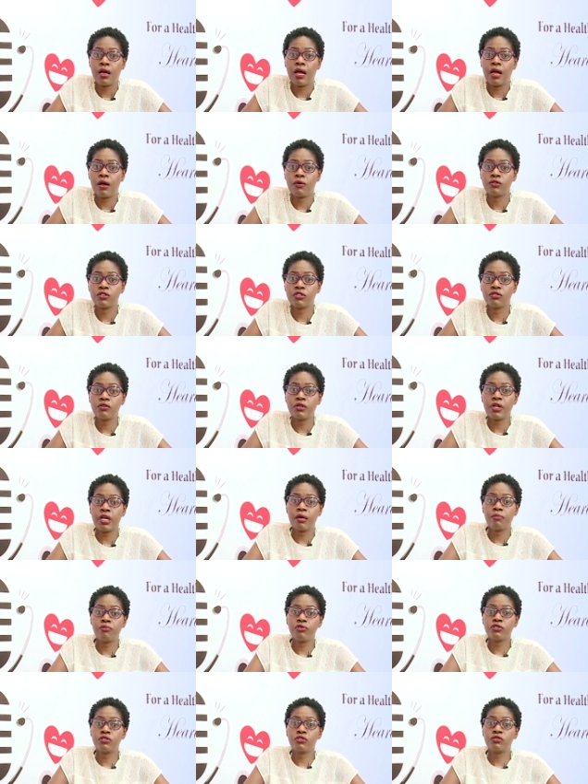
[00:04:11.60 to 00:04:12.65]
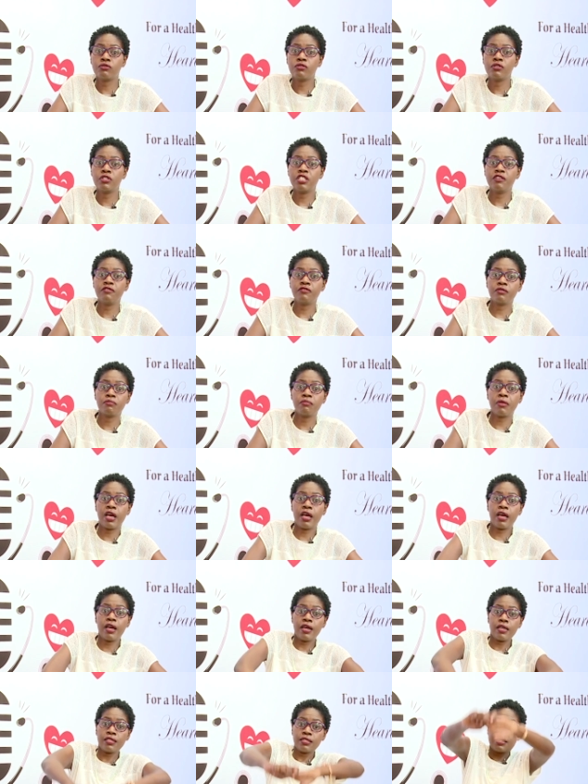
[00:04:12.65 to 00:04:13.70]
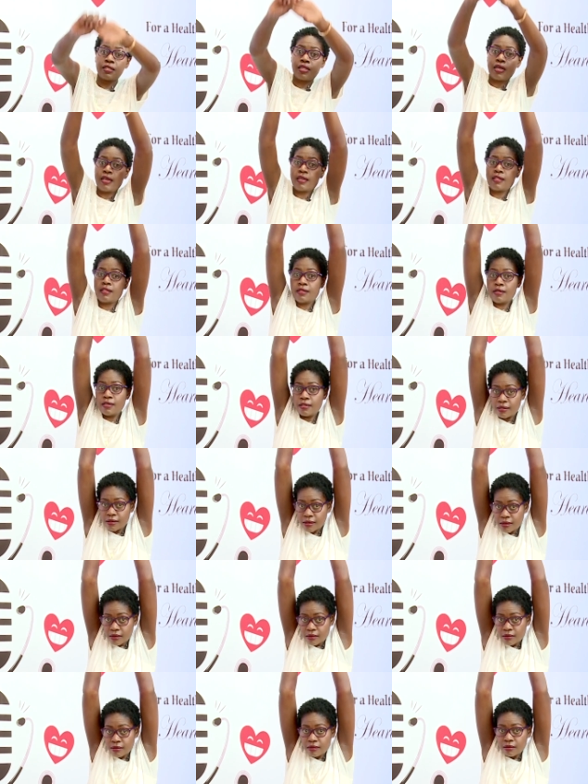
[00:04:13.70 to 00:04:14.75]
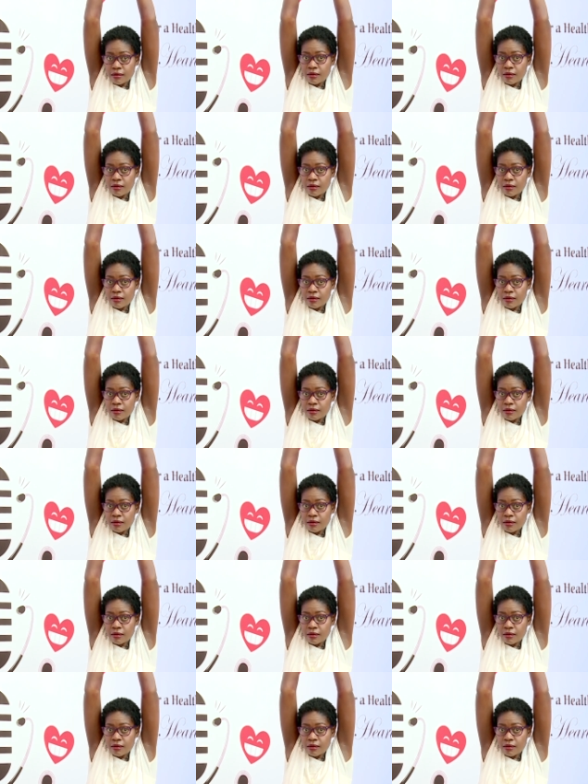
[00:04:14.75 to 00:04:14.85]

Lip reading: I was not able to lift my hands like this,